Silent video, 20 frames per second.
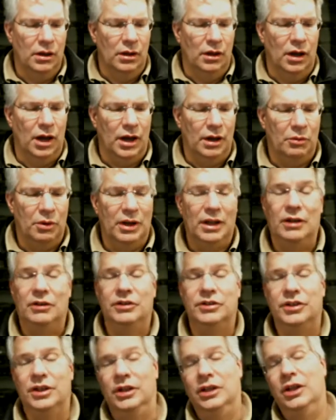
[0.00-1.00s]
While I
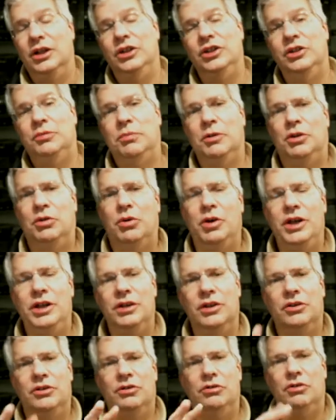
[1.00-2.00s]
was at lunch between
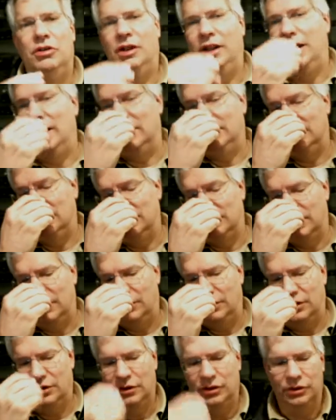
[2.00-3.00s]
the two classes, I
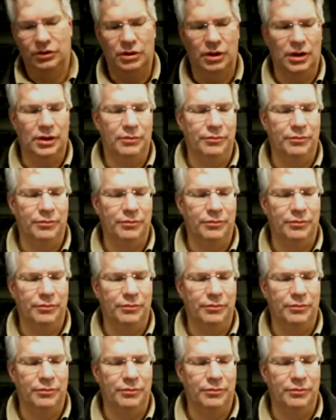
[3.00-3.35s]
called